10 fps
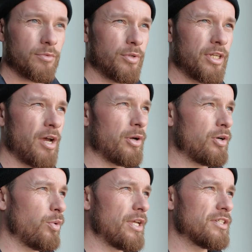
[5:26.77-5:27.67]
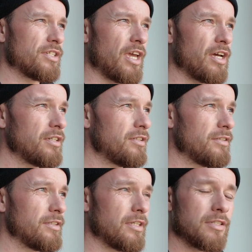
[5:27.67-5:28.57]
We're now in Queenstown
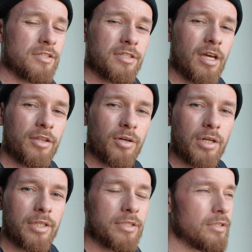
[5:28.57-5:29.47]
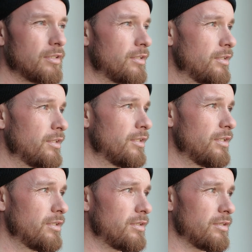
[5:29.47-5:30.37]
in the South Island,
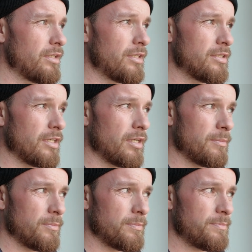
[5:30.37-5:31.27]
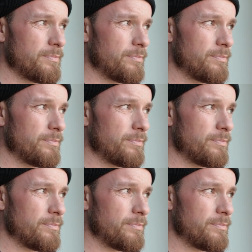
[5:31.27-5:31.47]
and